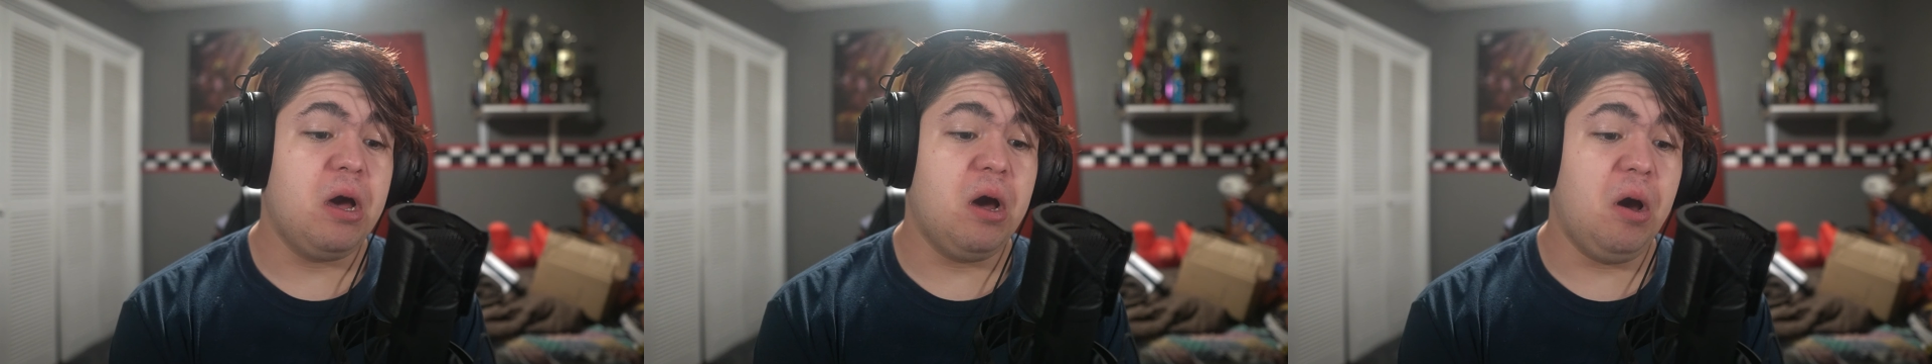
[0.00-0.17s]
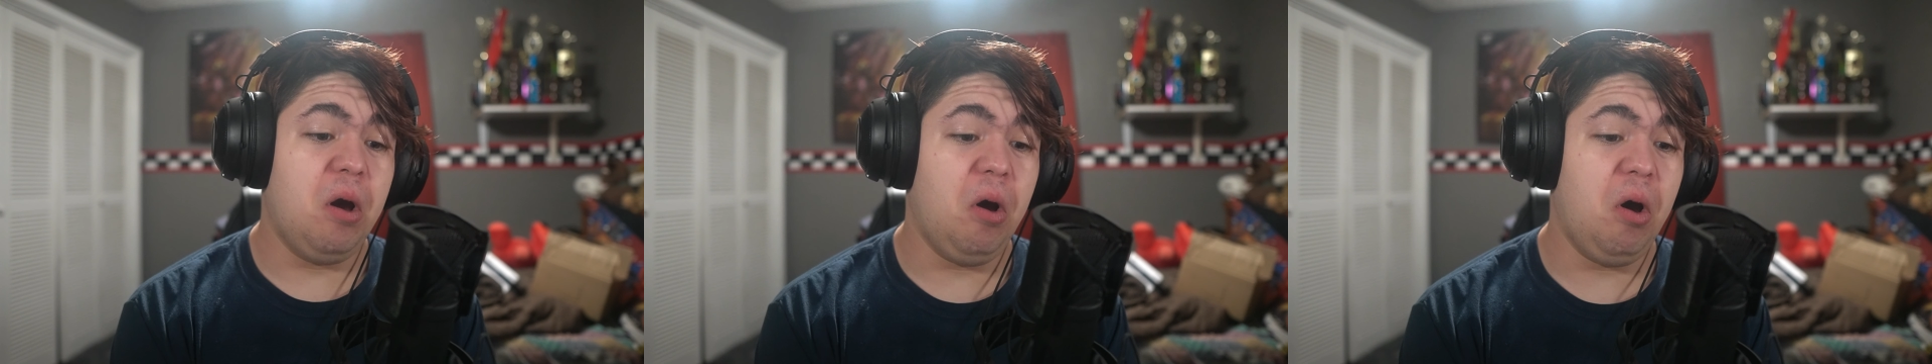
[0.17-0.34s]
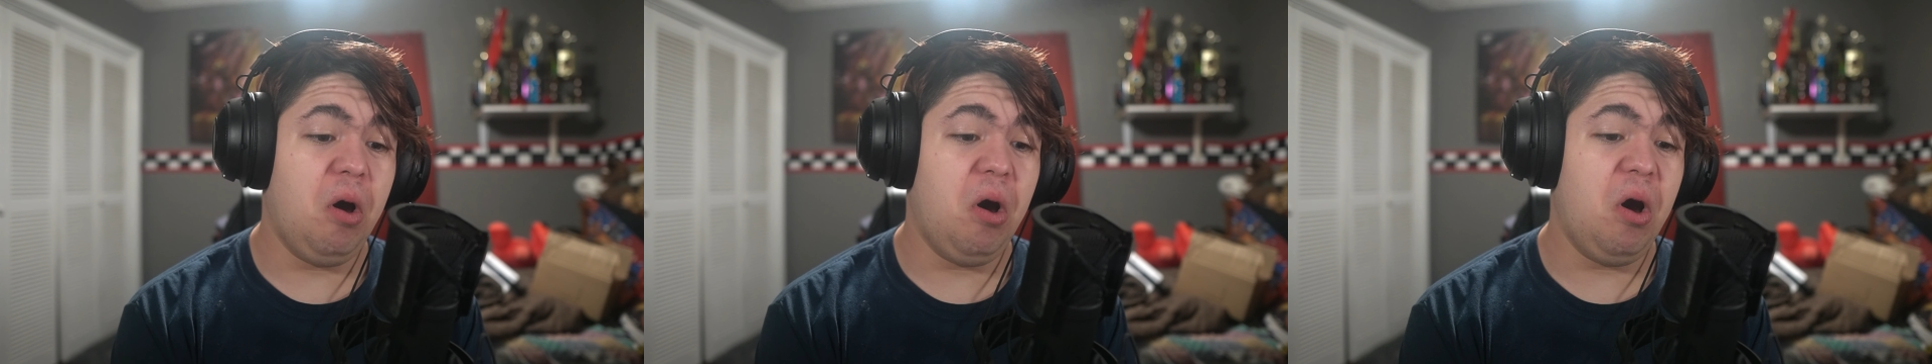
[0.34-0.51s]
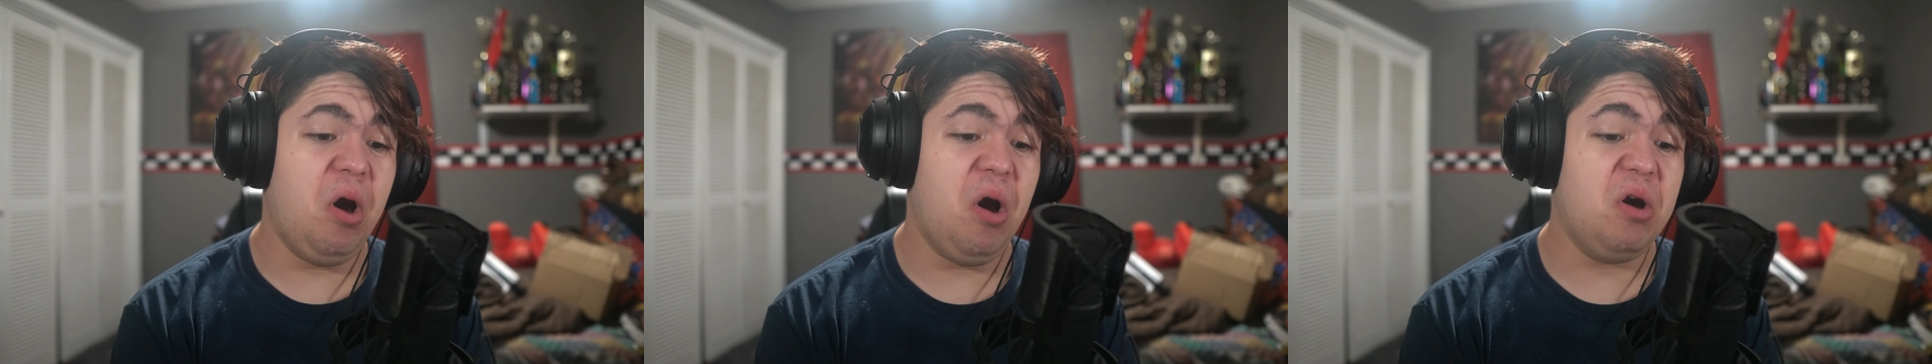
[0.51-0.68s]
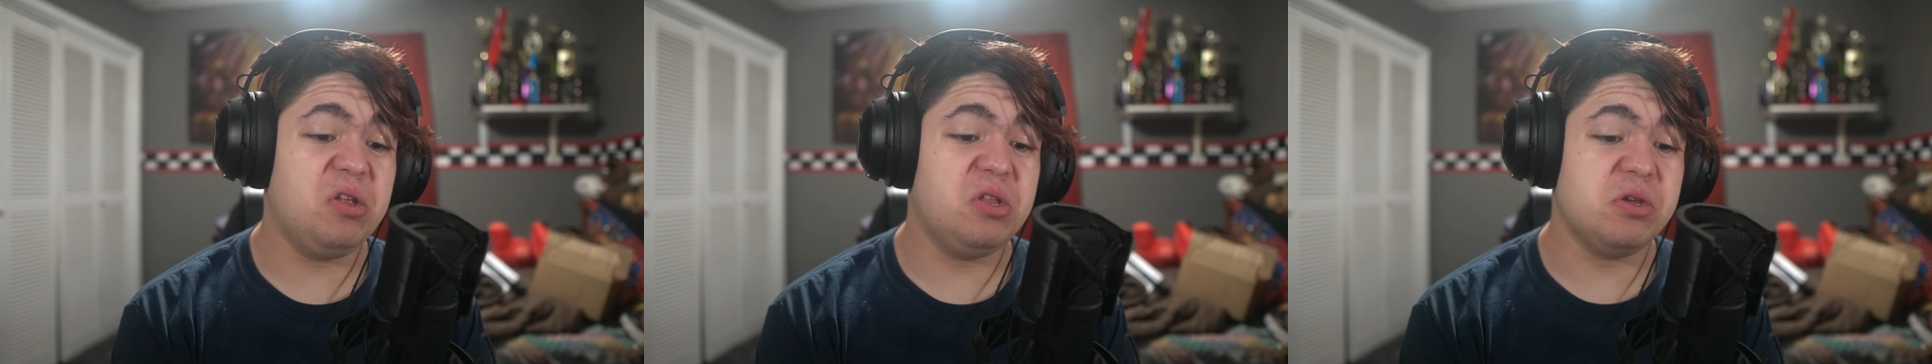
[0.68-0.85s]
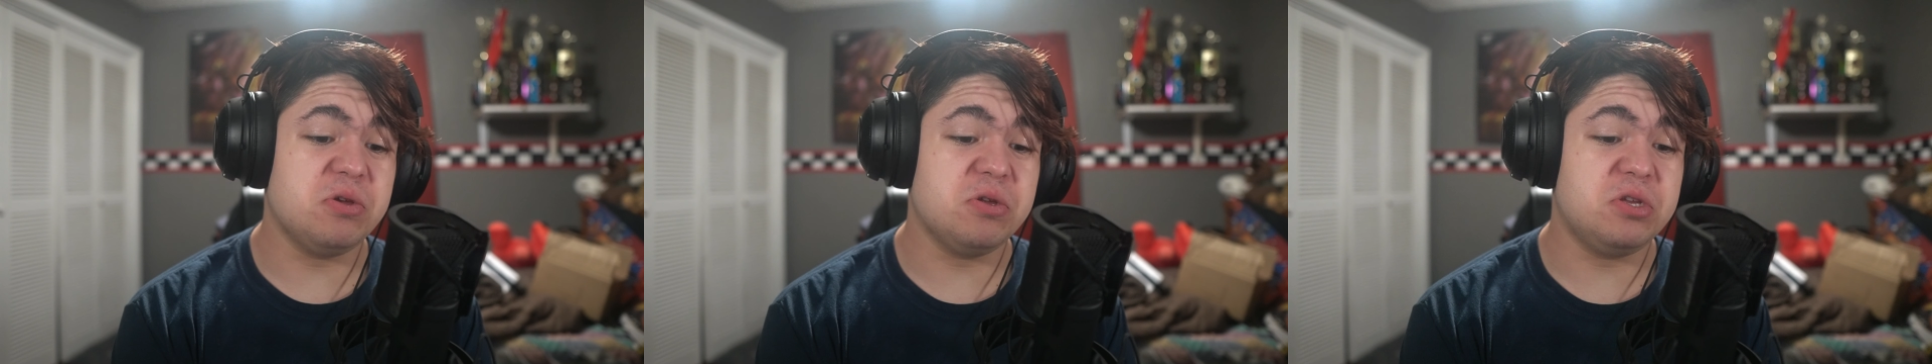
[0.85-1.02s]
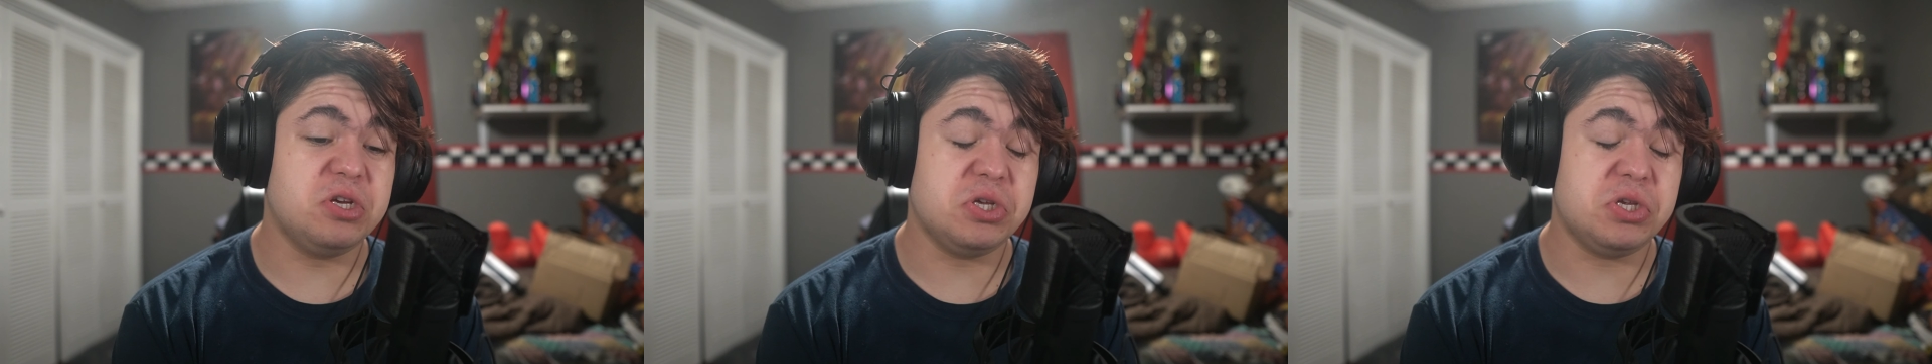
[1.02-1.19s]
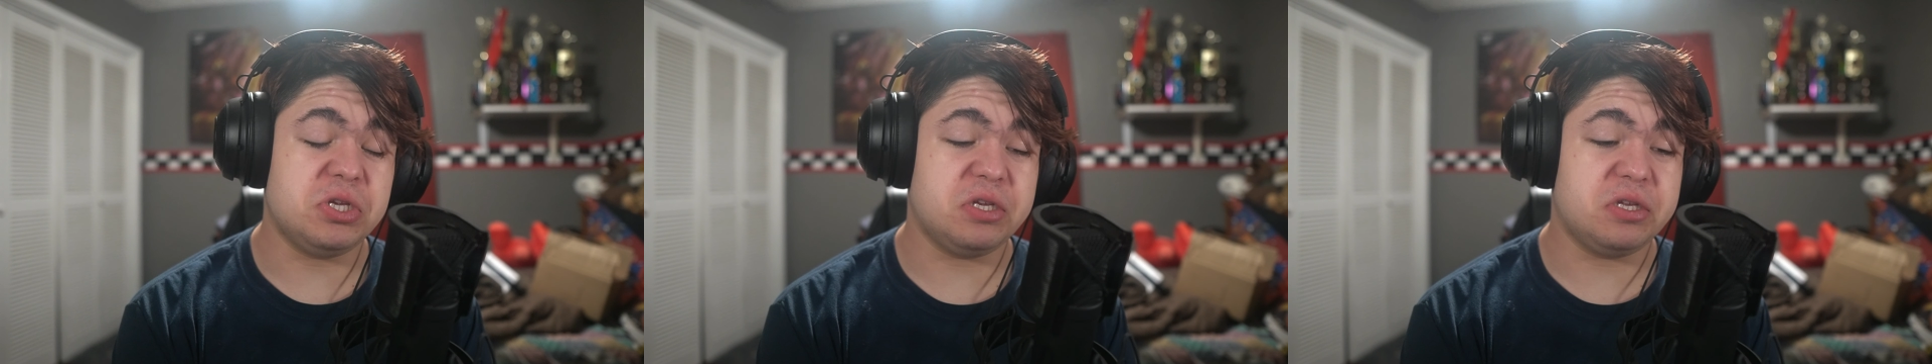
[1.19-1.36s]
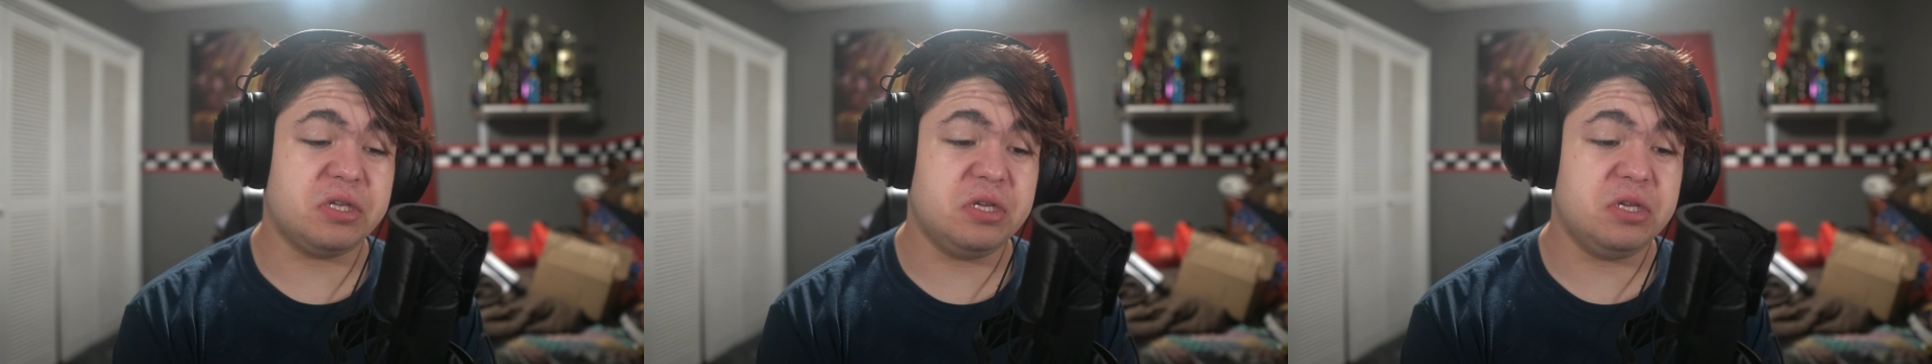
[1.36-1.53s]
Oh, you
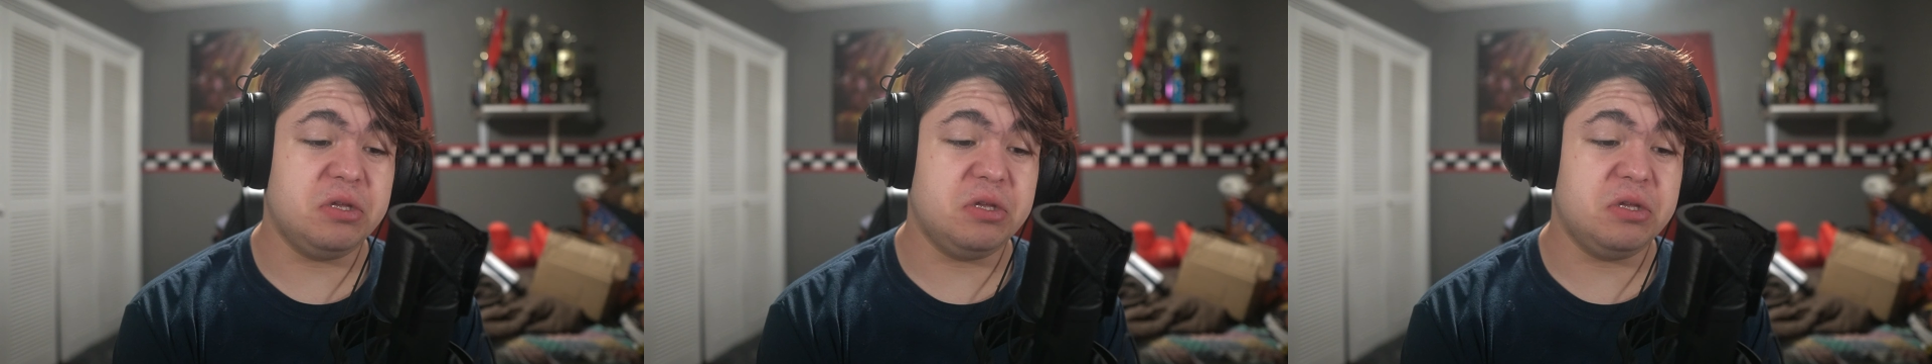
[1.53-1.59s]
just